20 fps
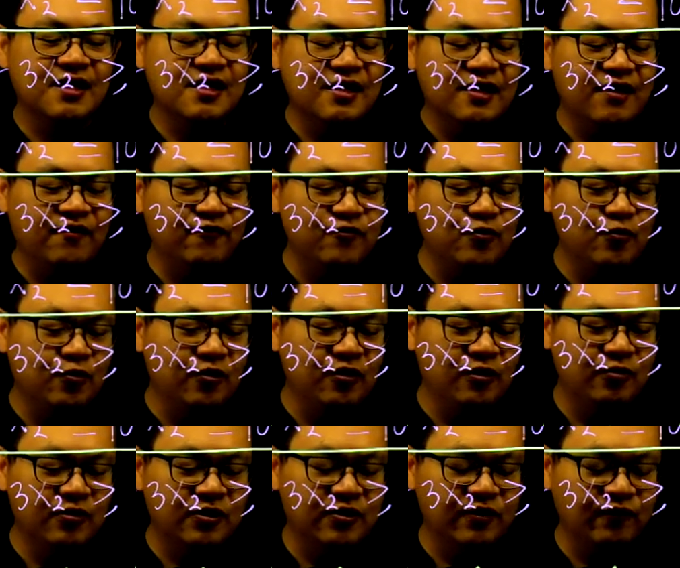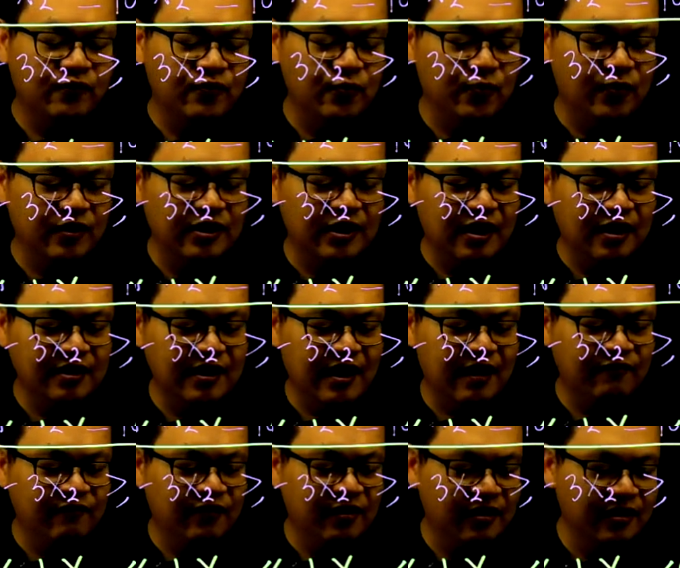If you will not
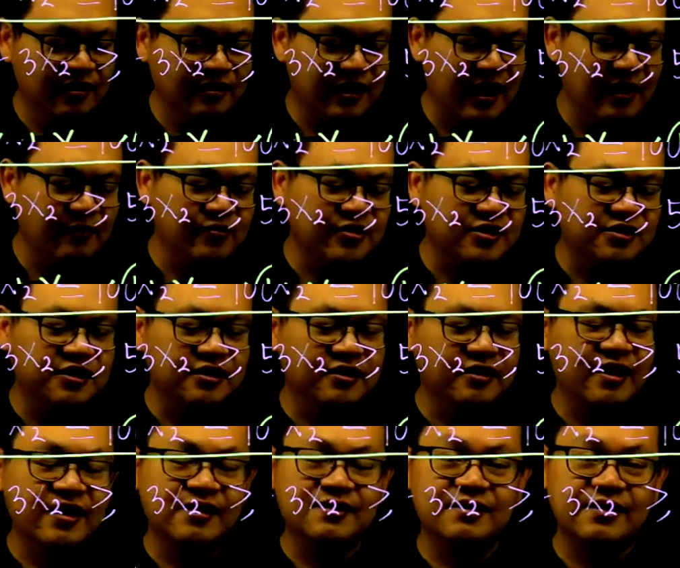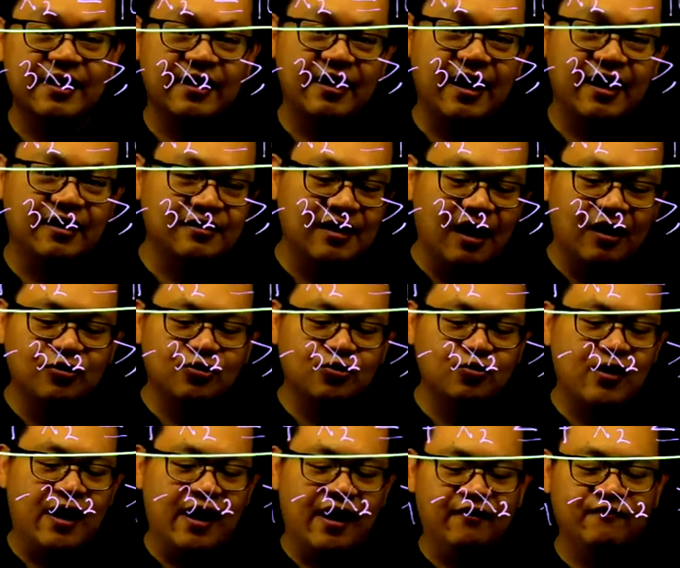have a hard time reaching this, then I doubt
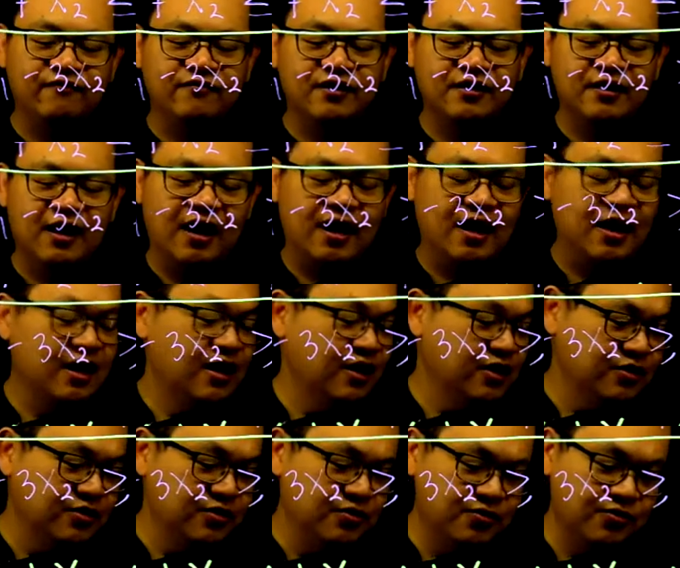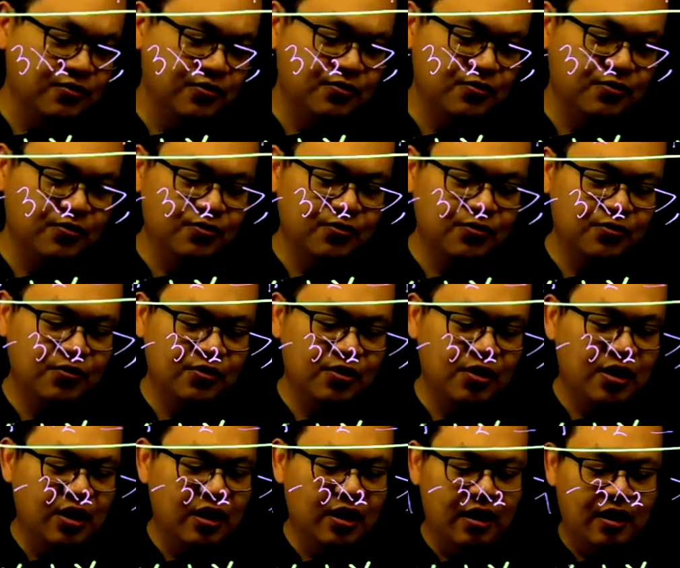you have you
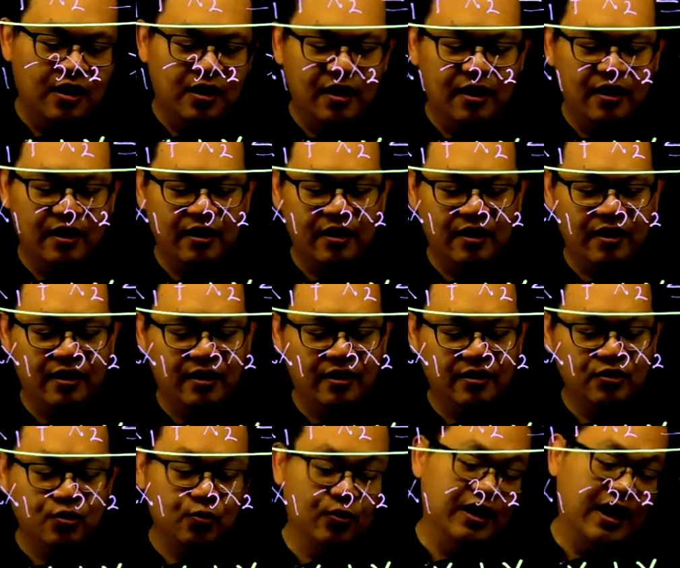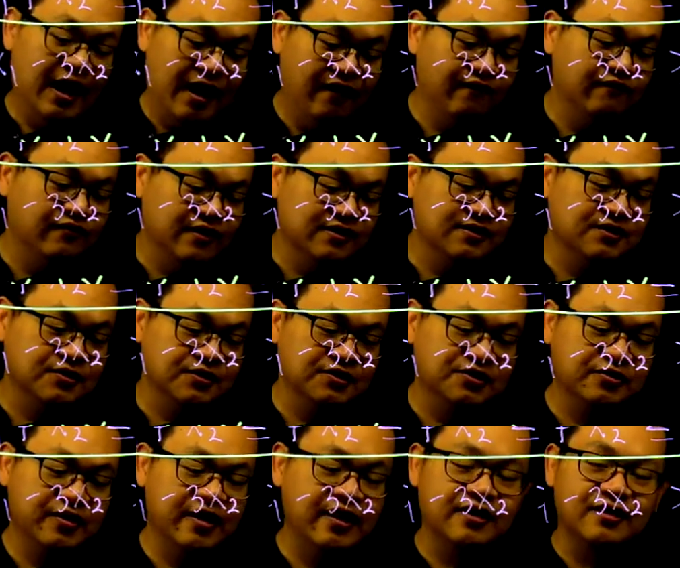will have this
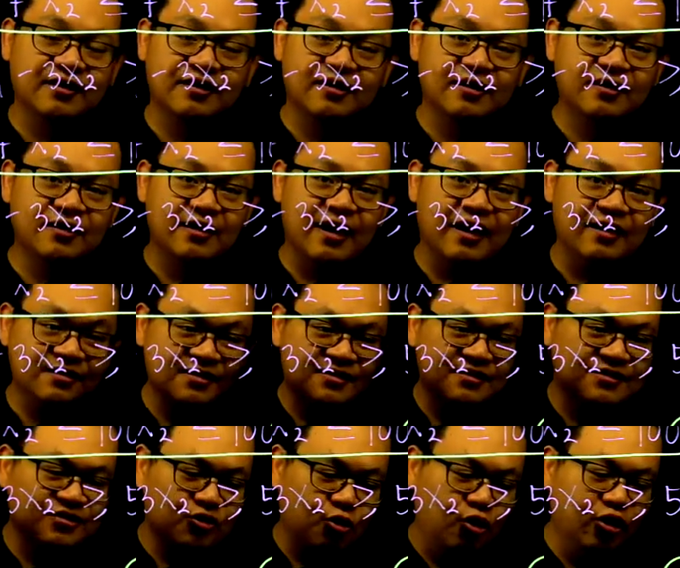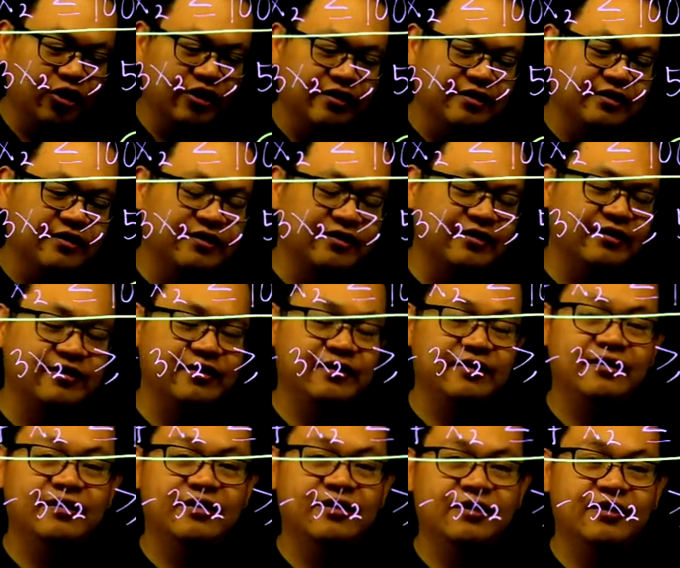constraint as on.
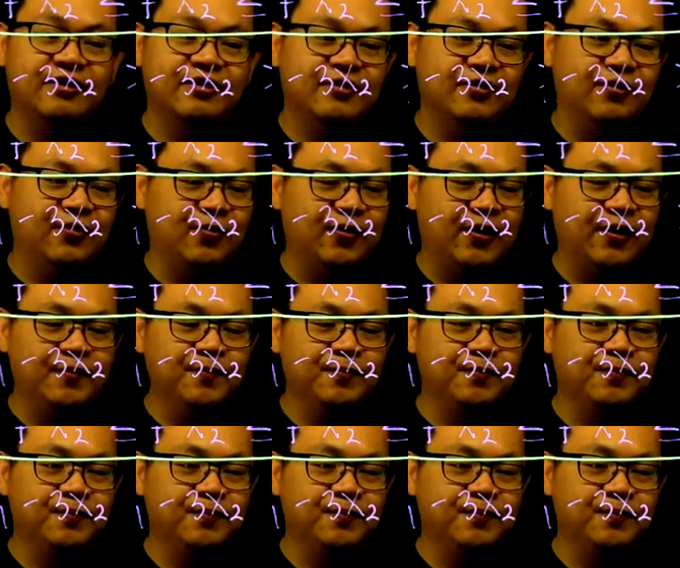Okay?